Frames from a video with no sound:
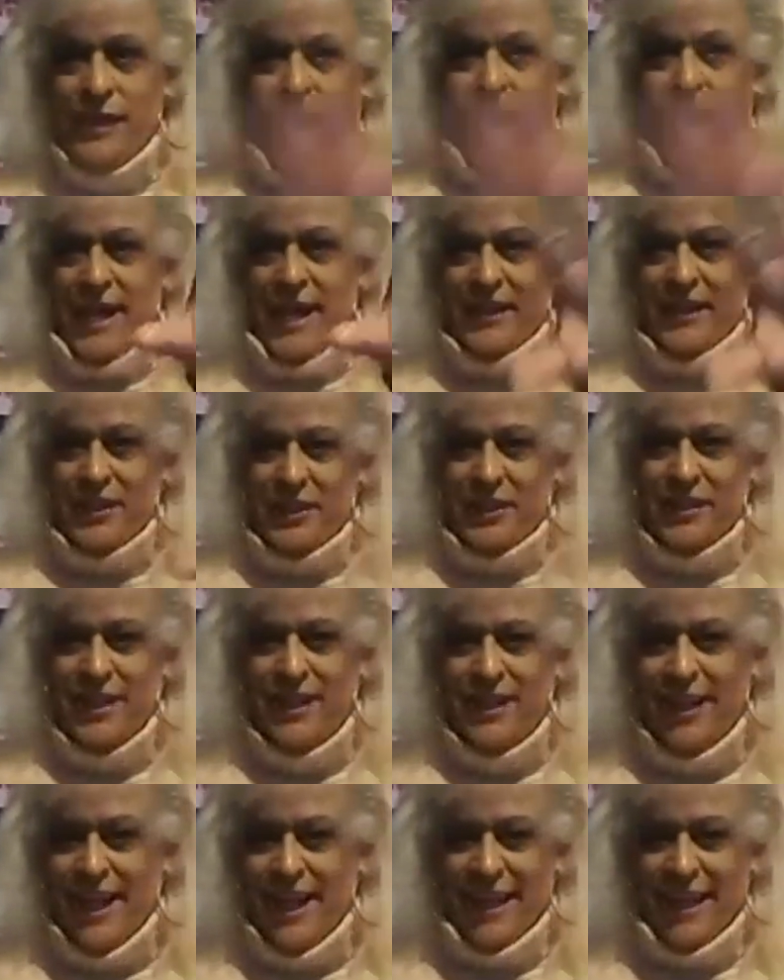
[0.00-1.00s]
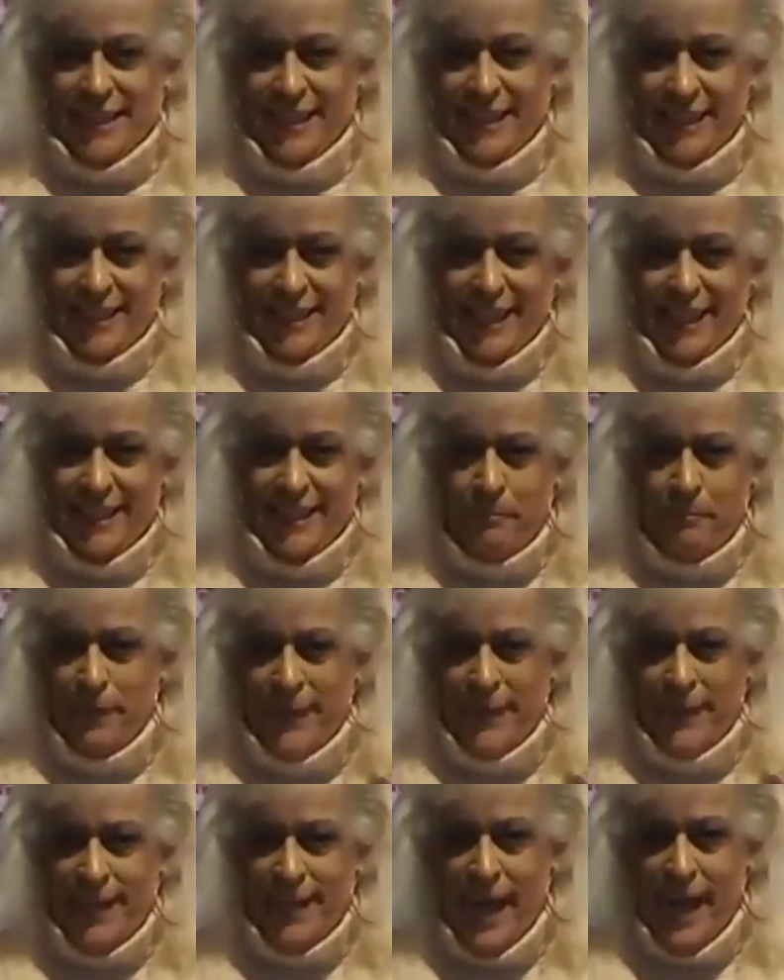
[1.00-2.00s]
the newscasters, right? They,
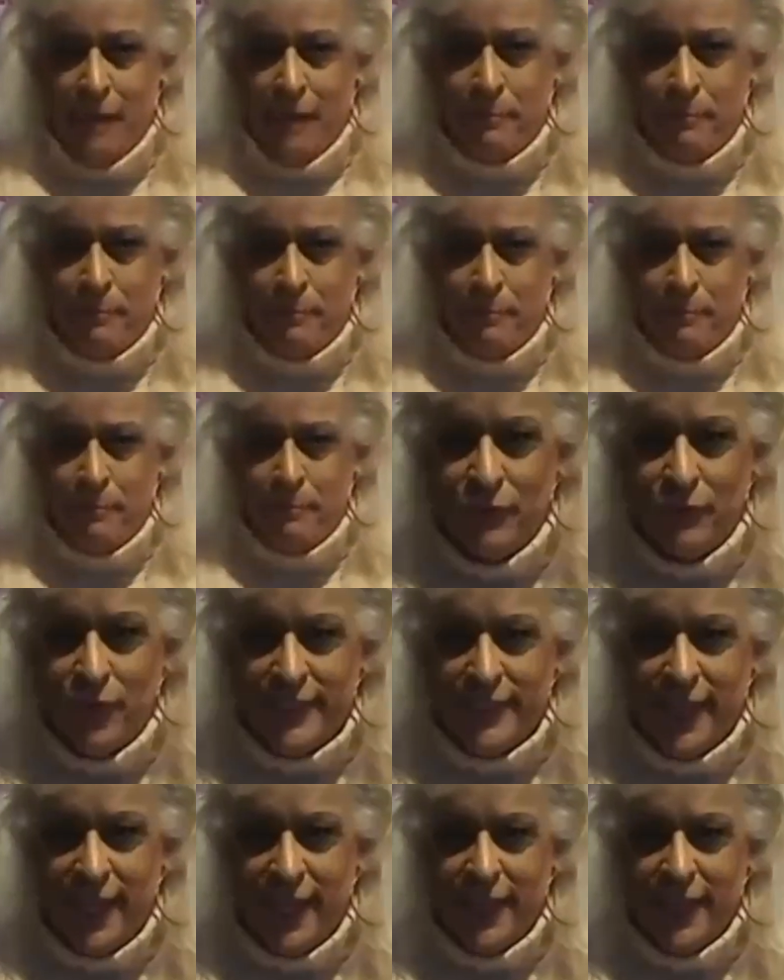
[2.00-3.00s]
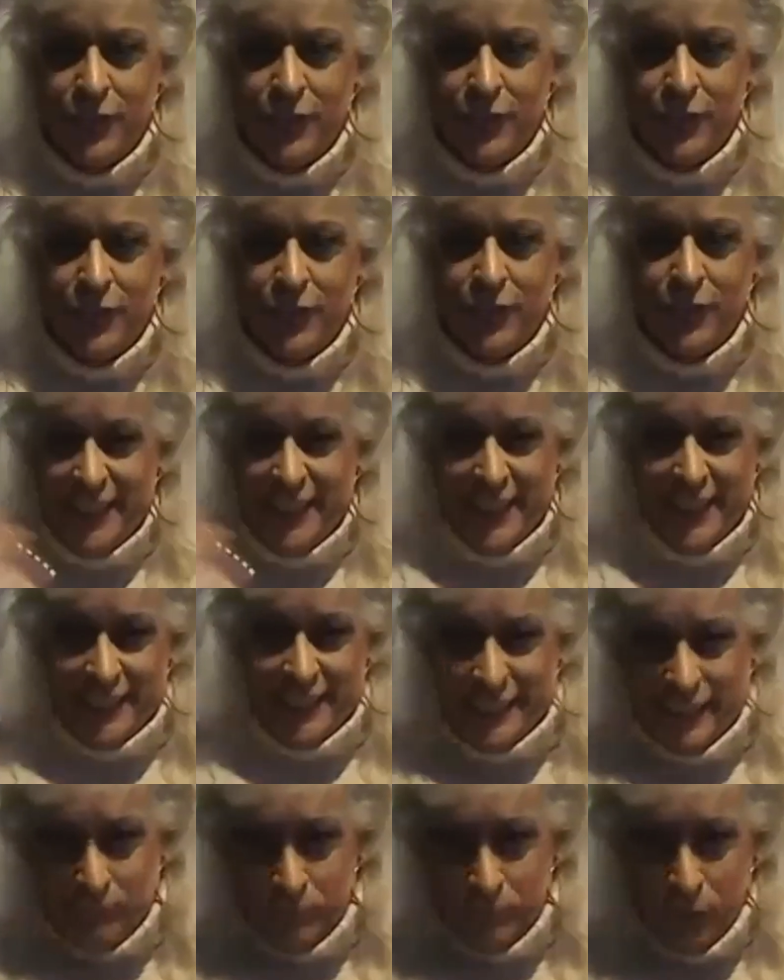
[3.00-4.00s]
they yipping and yapping and stuff like that. You really
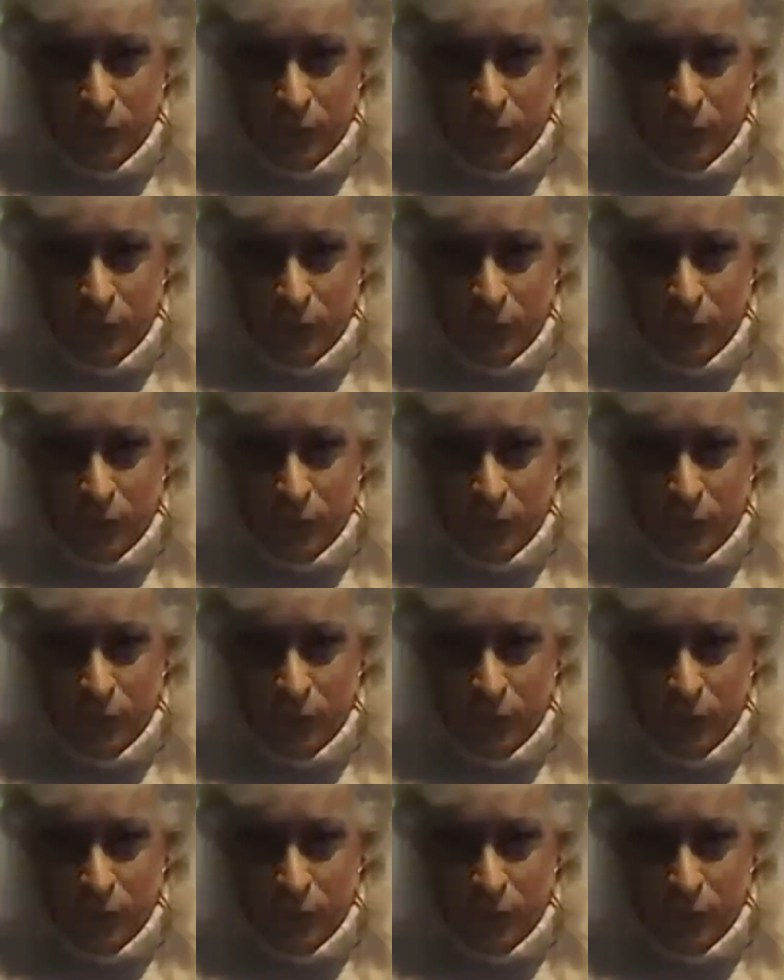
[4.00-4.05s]
think that's